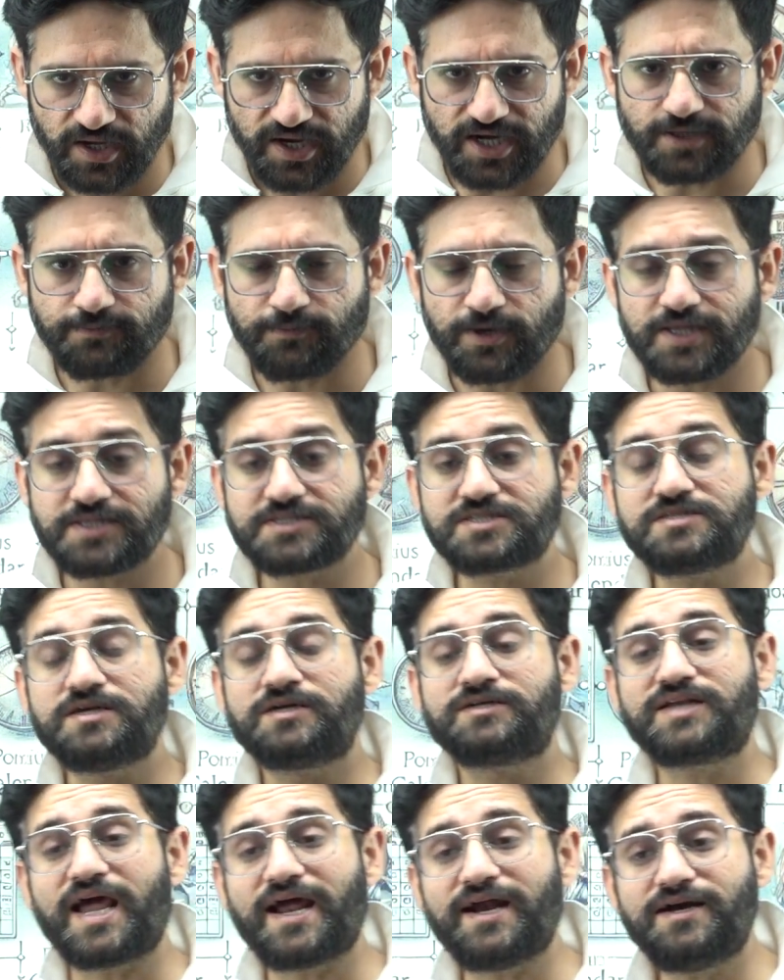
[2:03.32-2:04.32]
It means
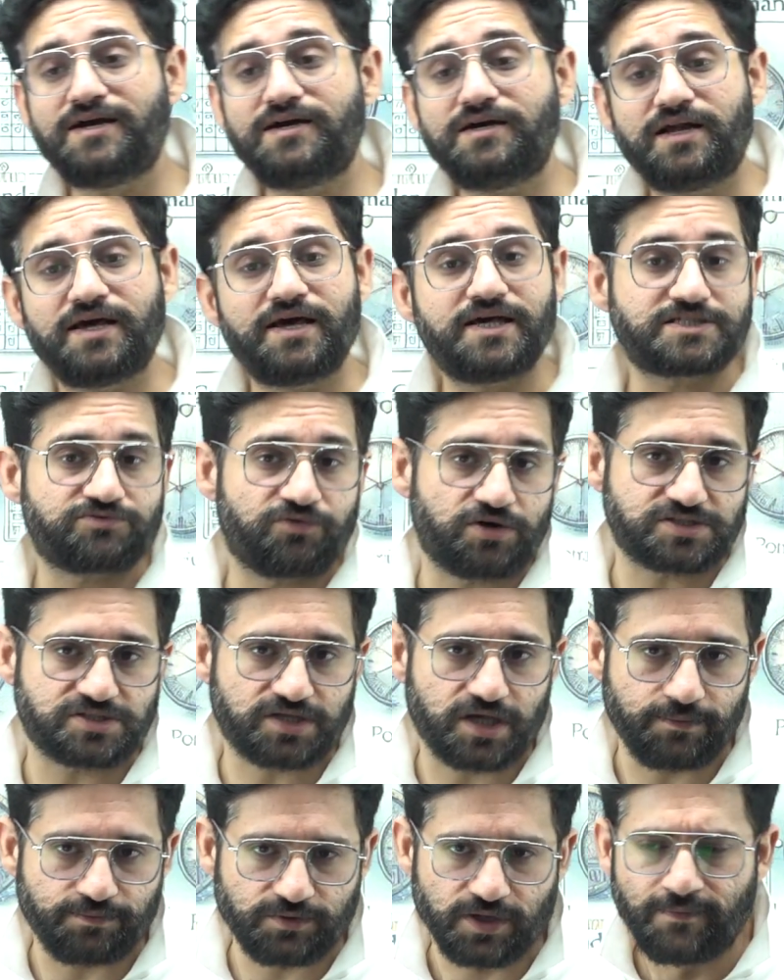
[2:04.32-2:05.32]
10 days were
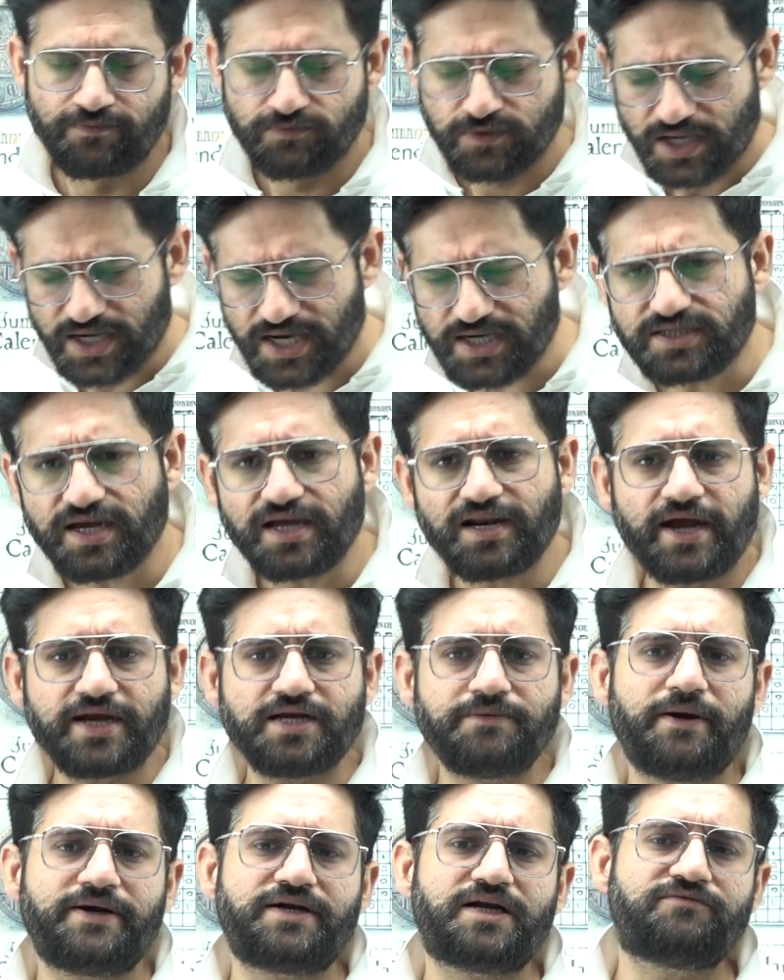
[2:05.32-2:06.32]
skipped. It aligned
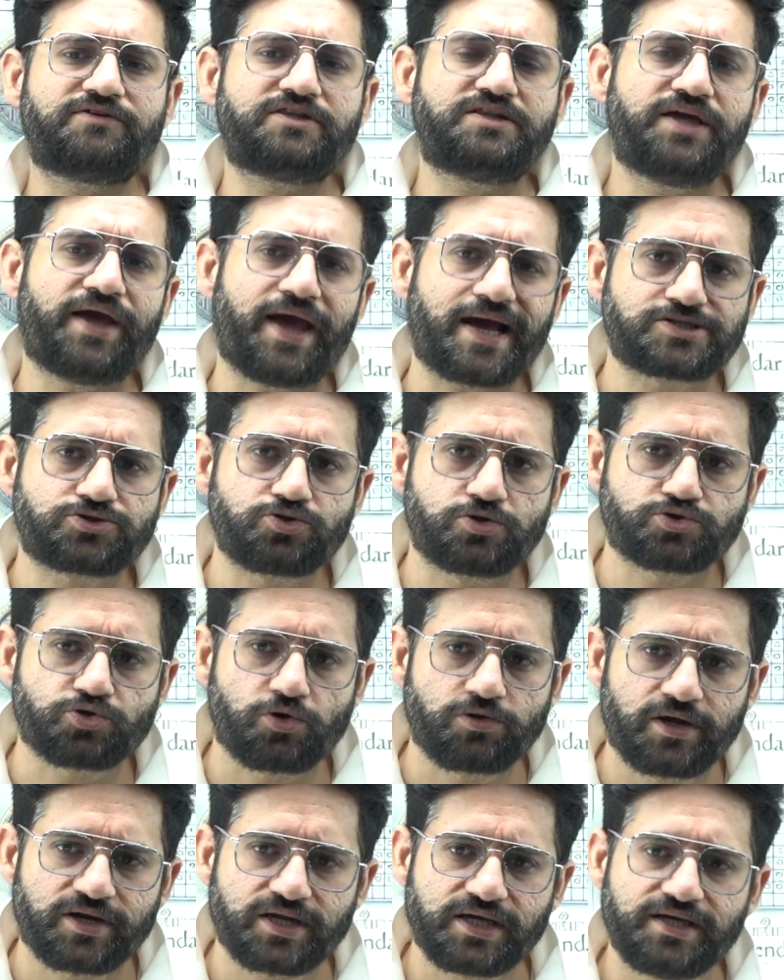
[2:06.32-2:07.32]
better with the actual
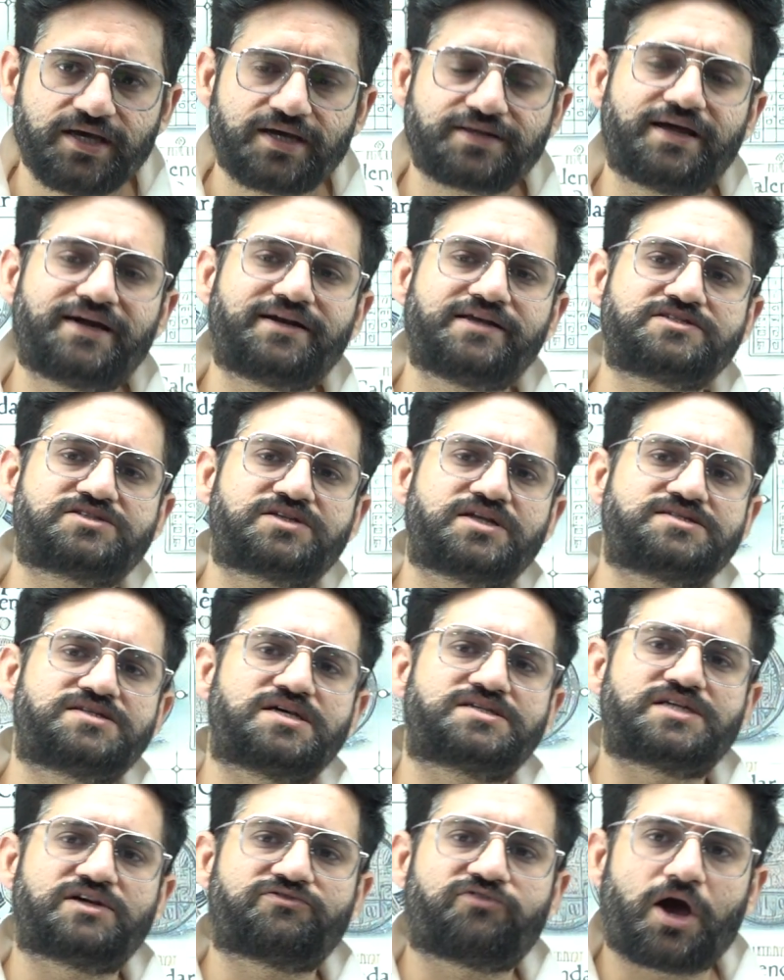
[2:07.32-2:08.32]
solar year, that is
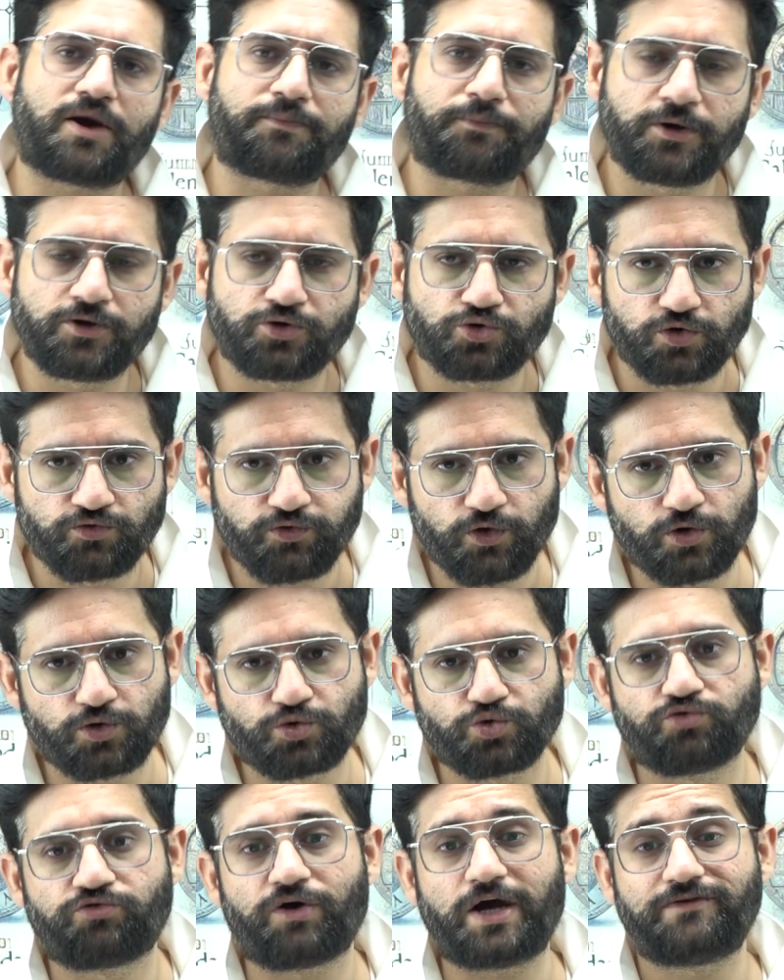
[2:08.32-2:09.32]

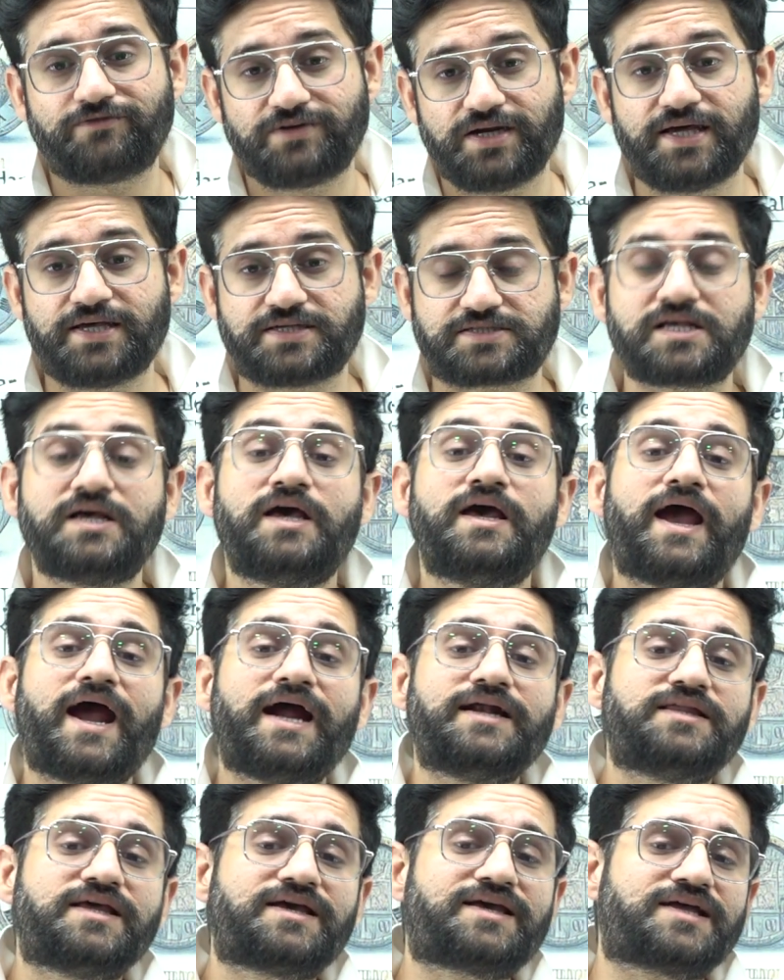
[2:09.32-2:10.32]
365.2425 days,
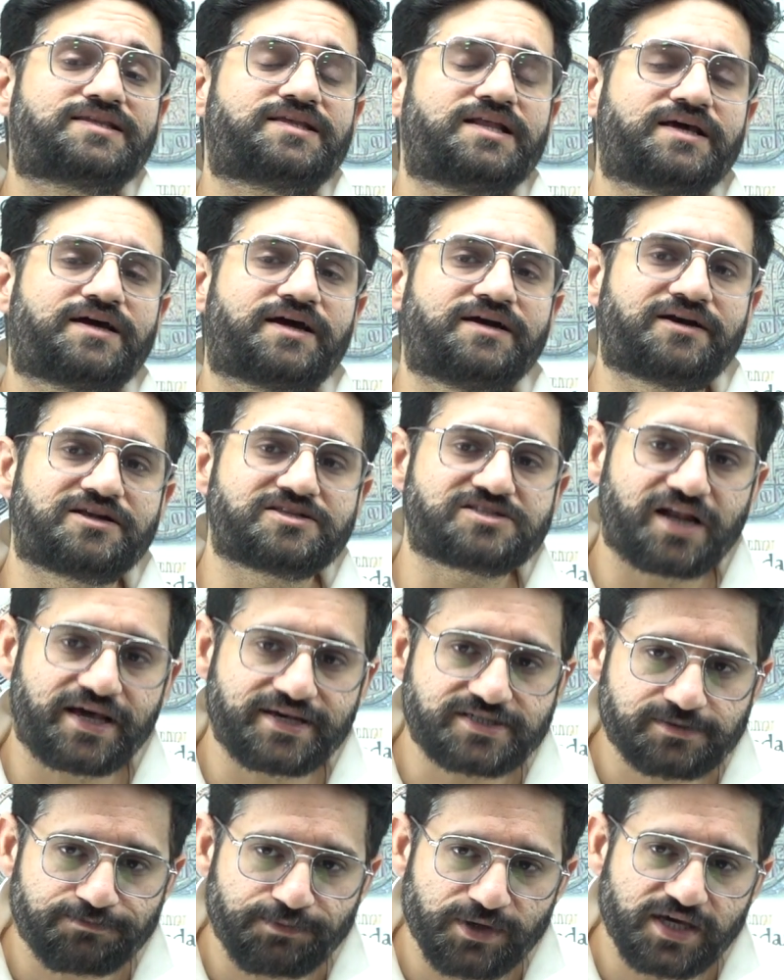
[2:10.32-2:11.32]
and the Catholic countries like
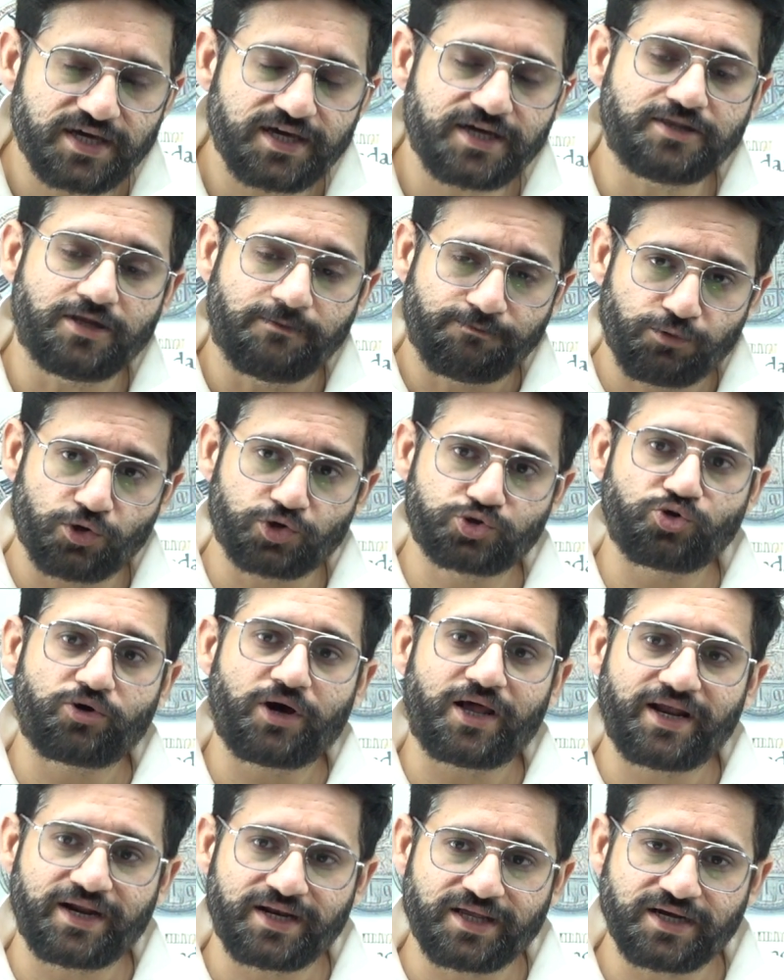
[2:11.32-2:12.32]
Spain, Portugal,
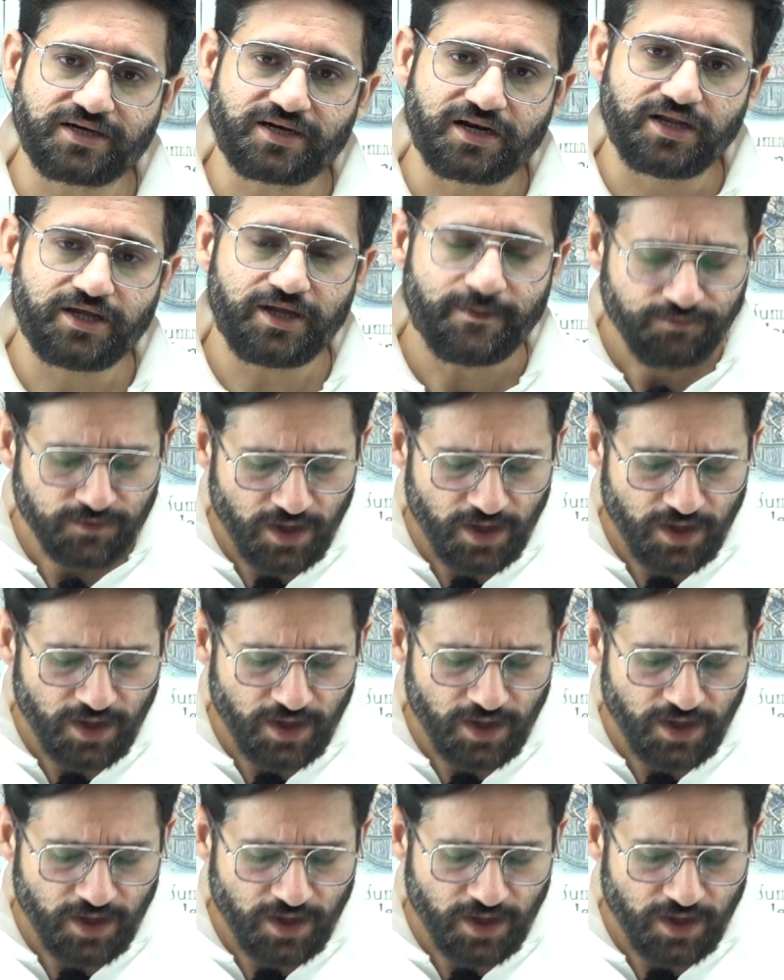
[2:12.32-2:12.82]
and Italy